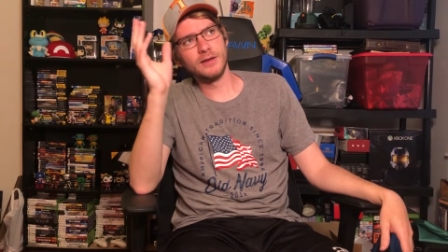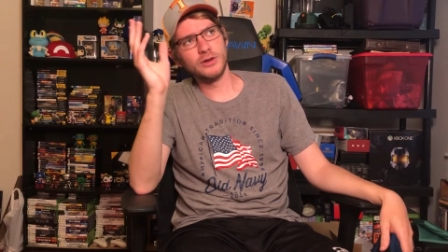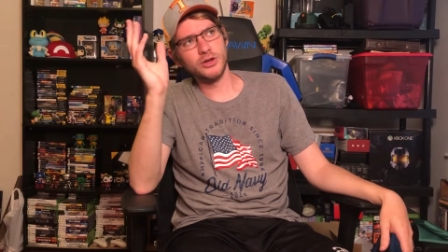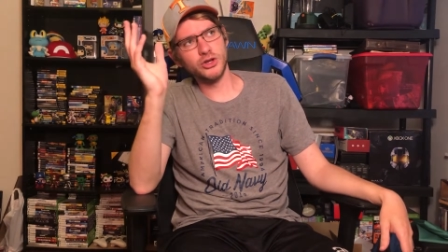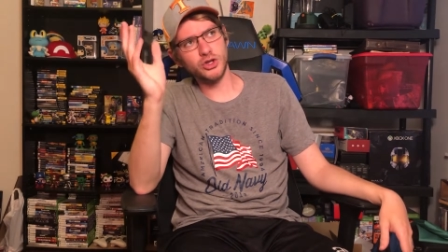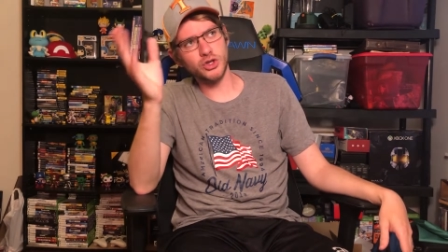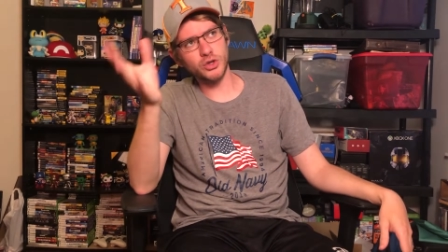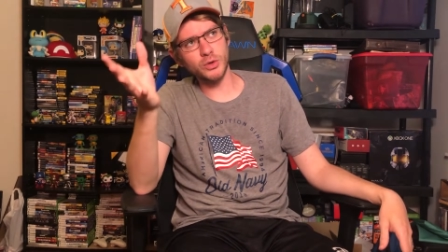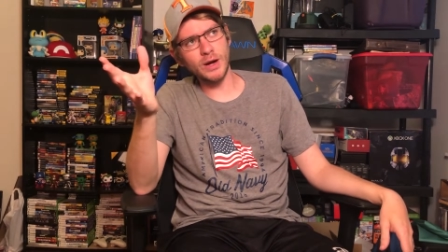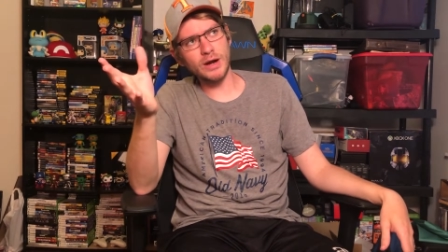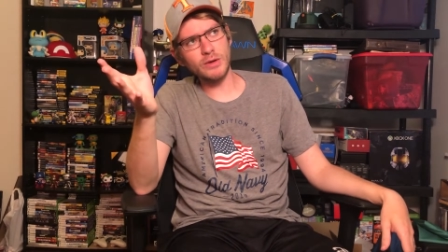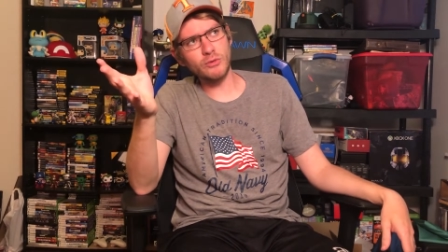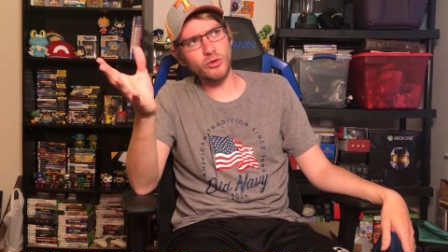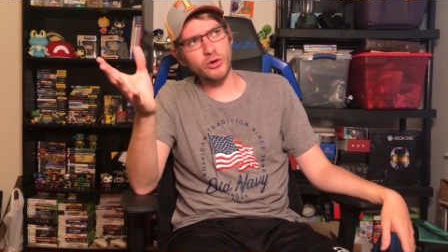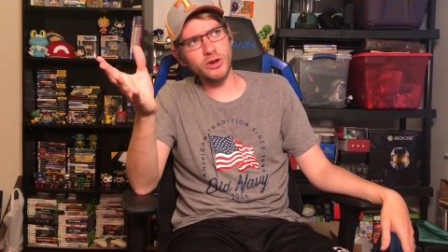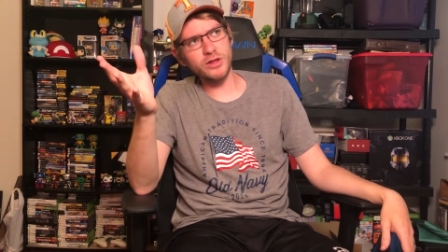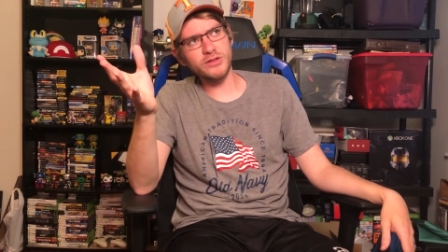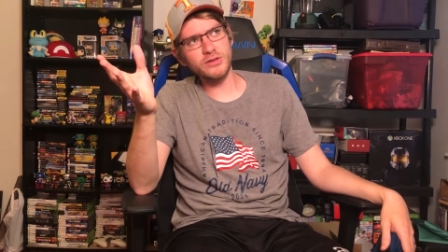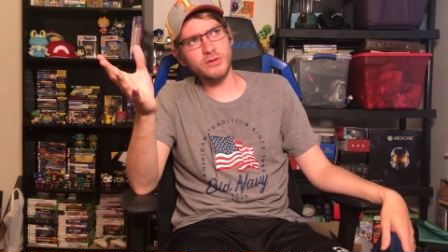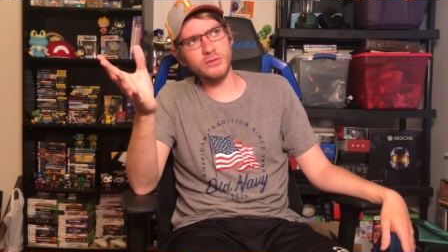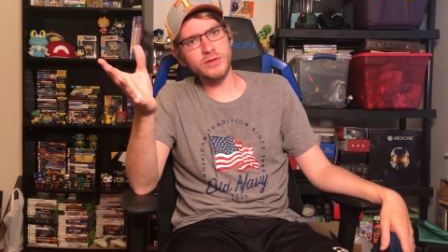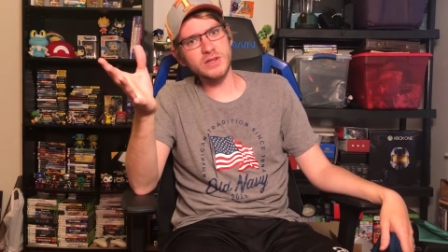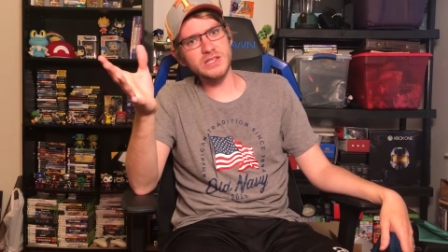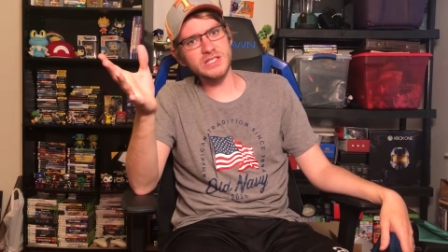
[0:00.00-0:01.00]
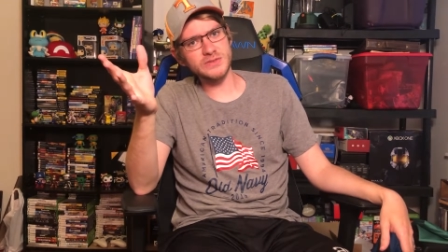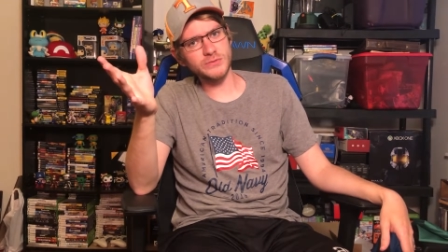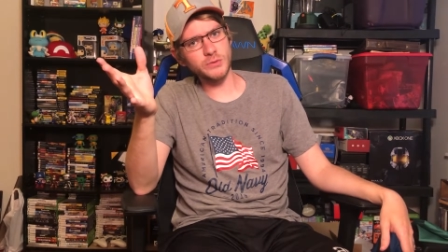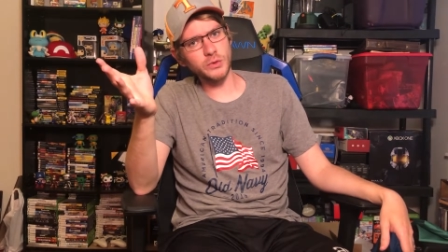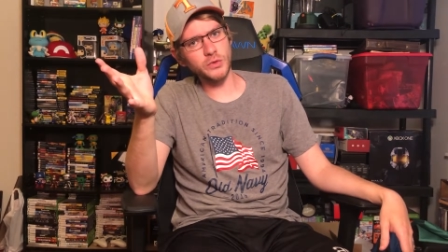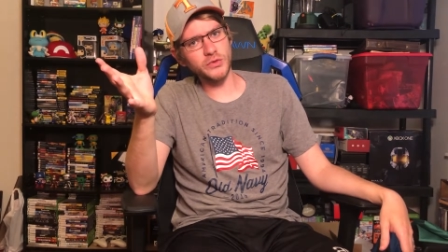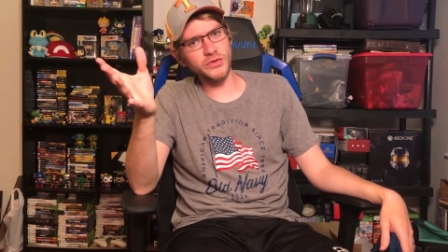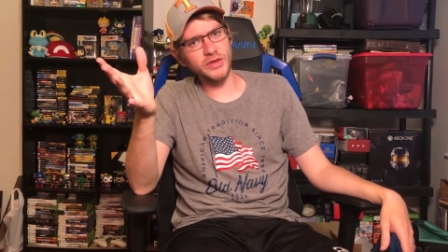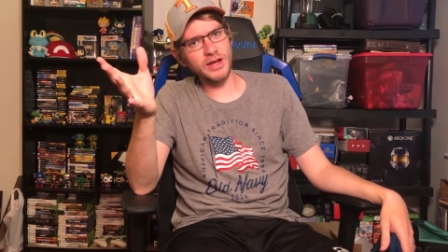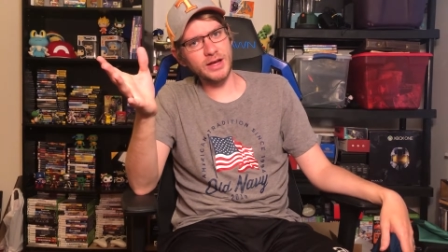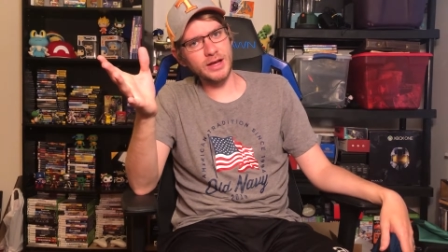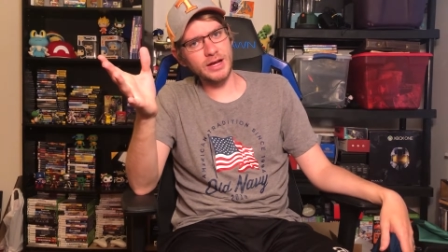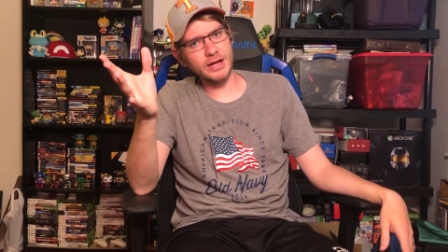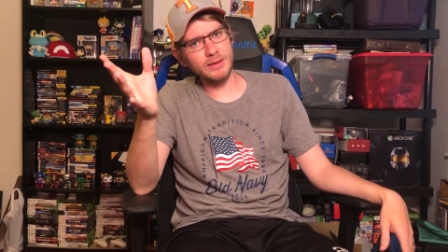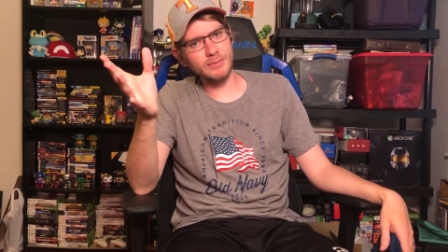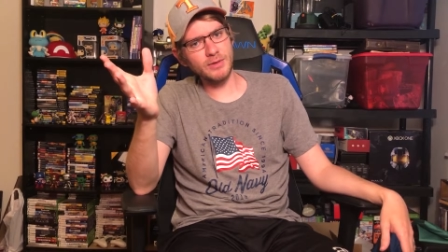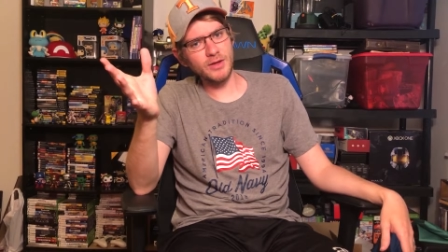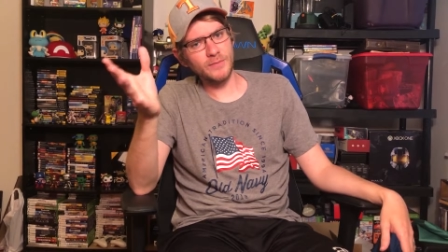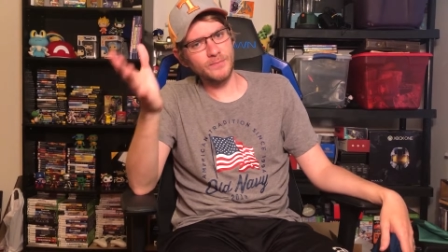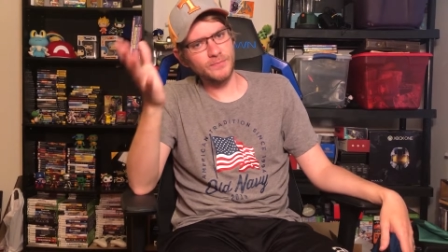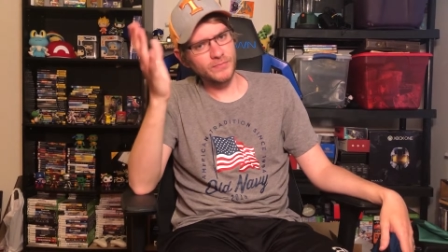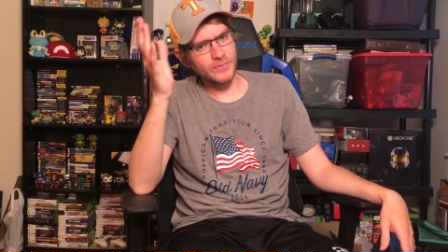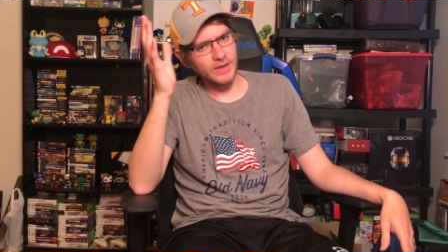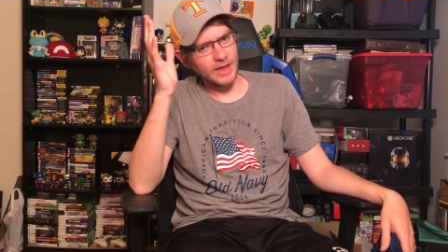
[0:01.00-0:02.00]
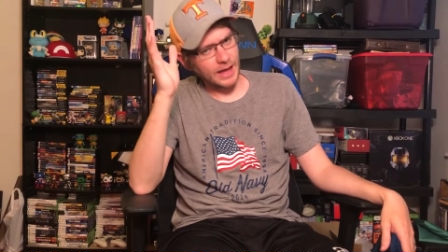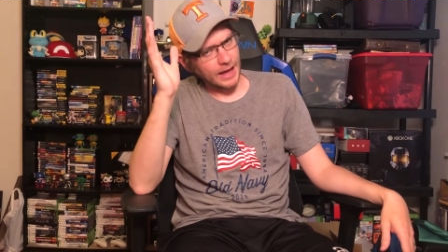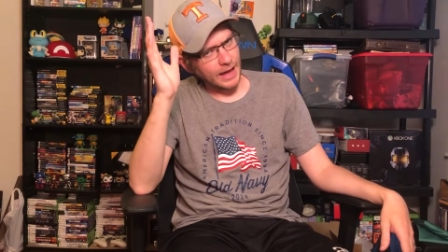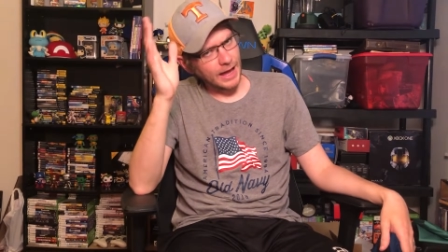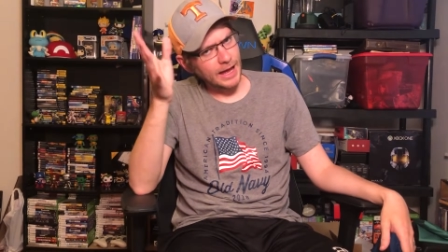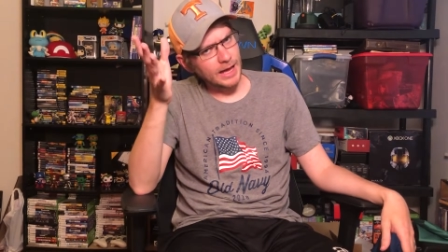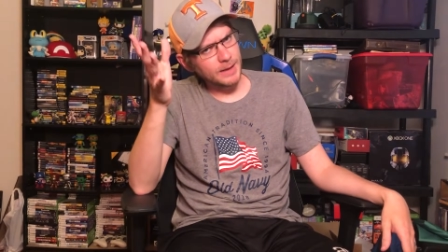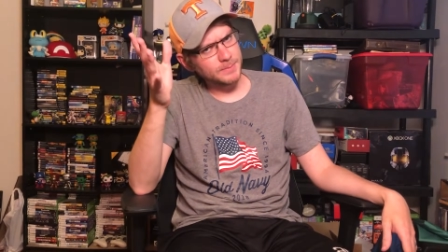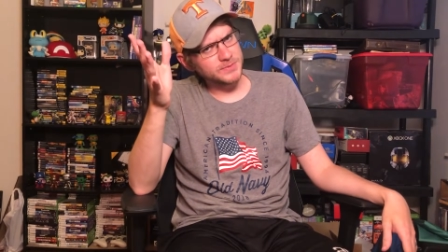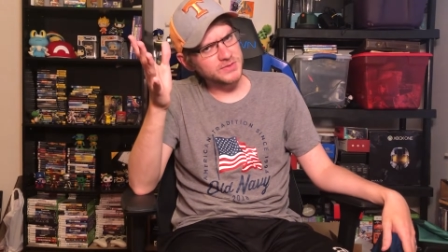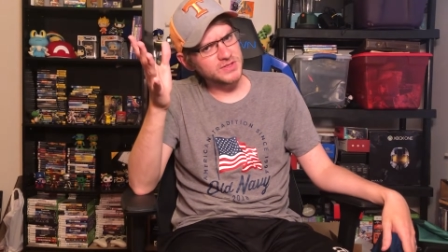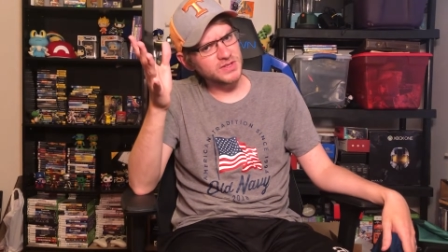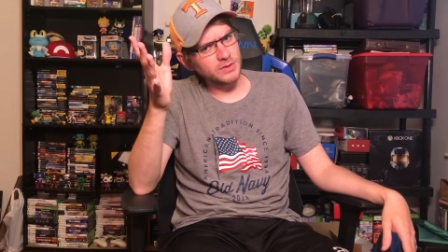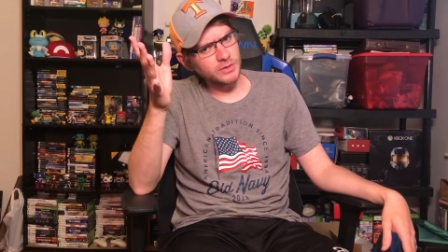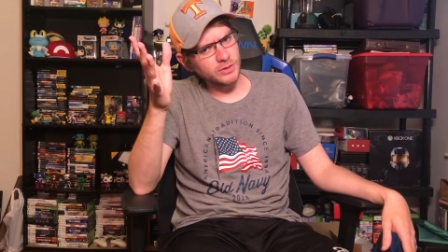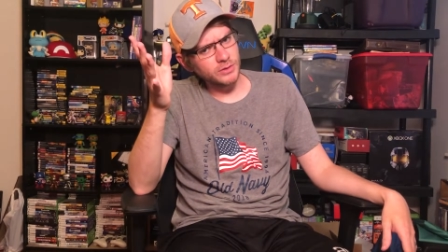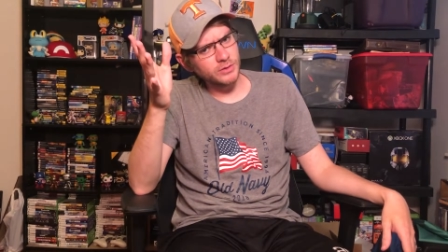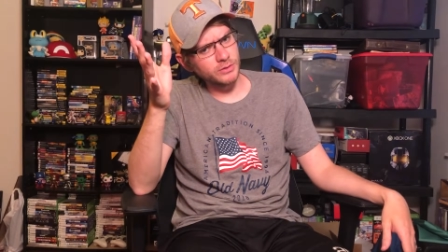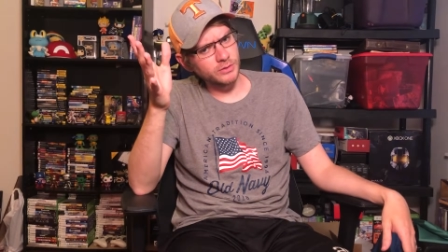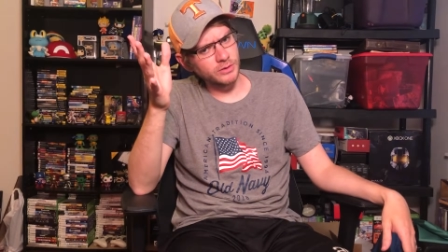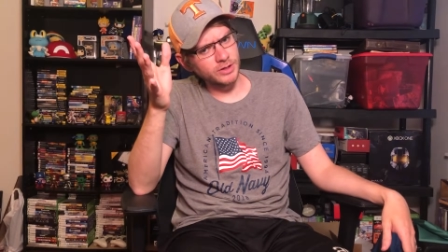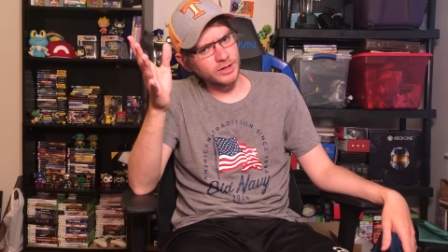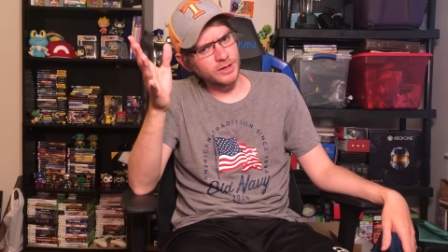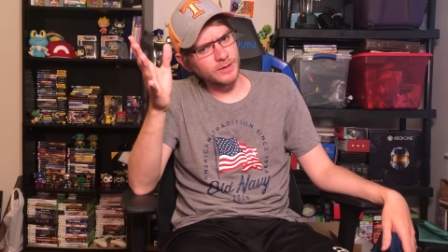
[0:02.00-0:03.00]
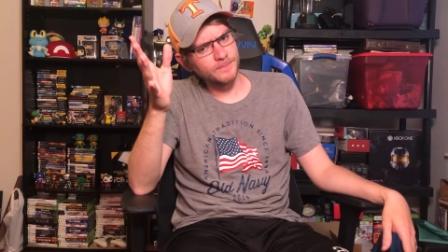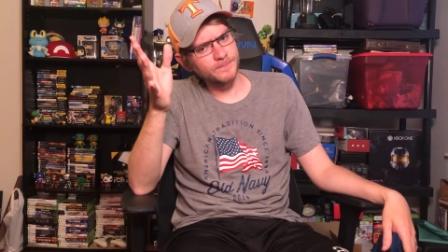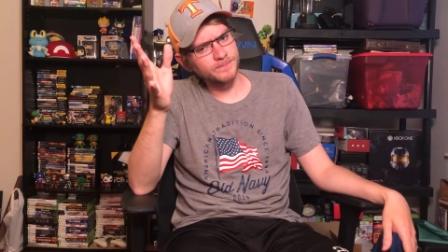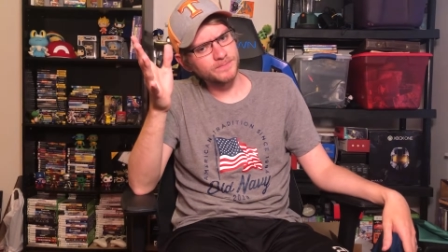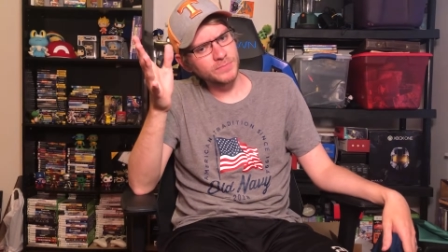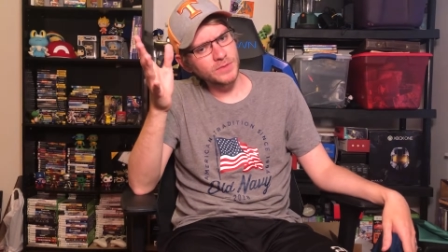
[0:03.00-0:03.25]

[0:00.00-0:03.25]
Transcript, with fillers: Do I wanna do this full time? Absolutely.